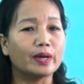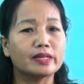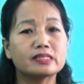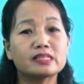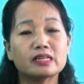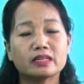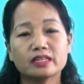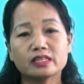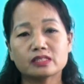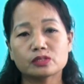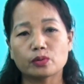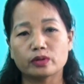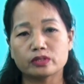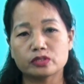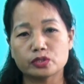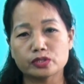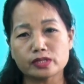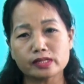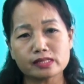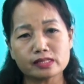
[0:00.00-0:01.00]
answer these
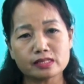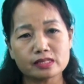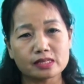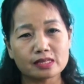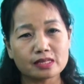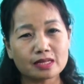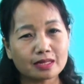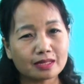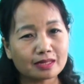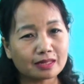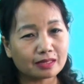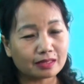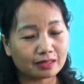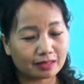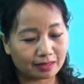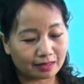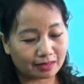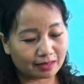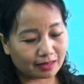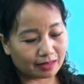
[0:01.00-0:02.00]
questions?
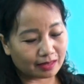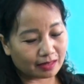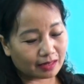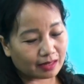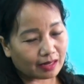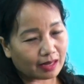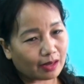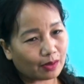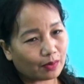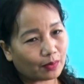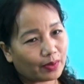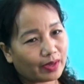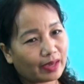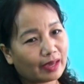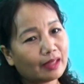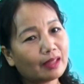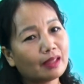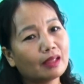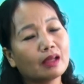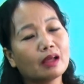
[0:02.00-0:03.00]

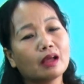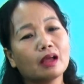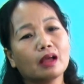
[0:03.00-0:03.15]
Okay,